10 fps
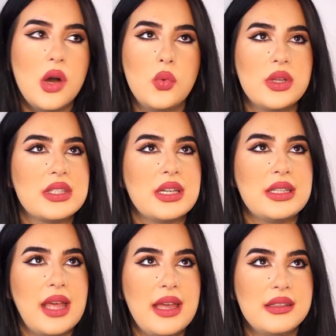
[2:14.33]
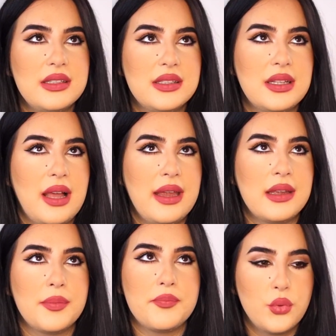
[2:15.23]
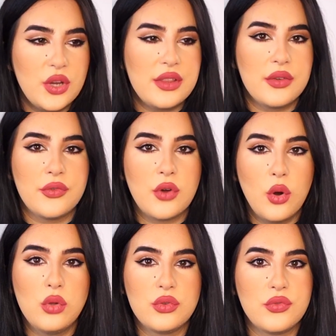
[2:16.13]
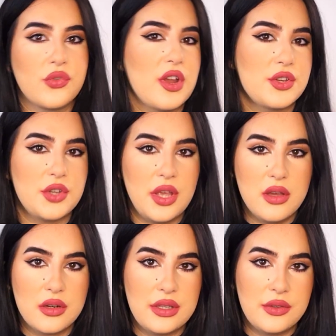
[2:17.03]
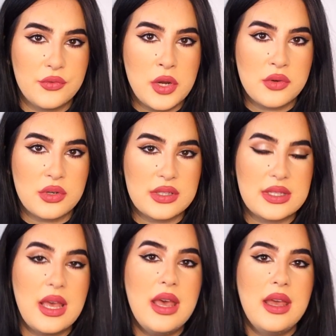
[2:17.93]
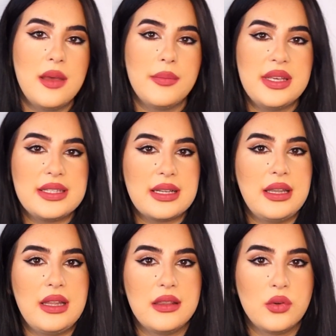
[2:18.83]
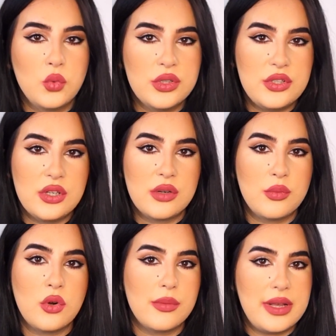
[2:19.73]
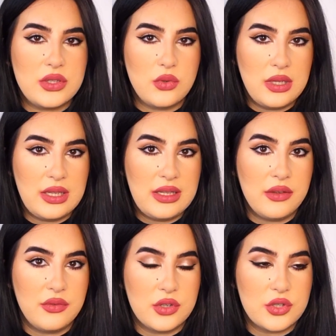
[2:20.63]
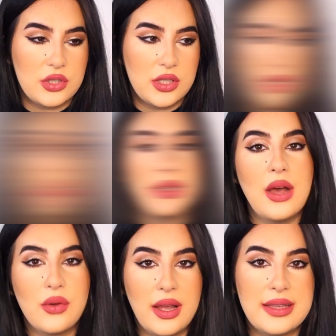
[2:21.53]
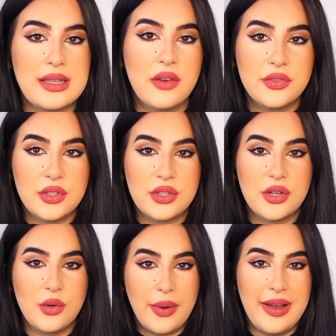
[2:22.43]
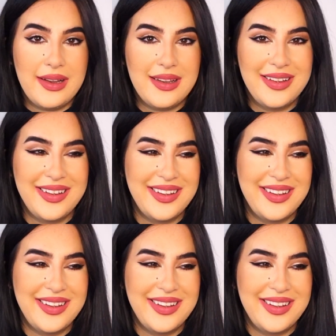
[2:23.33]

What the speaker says: with an added like breath of cold fresh air in the fragrance, and basically the woodier, more masculine leaning version. Now guys, after a while,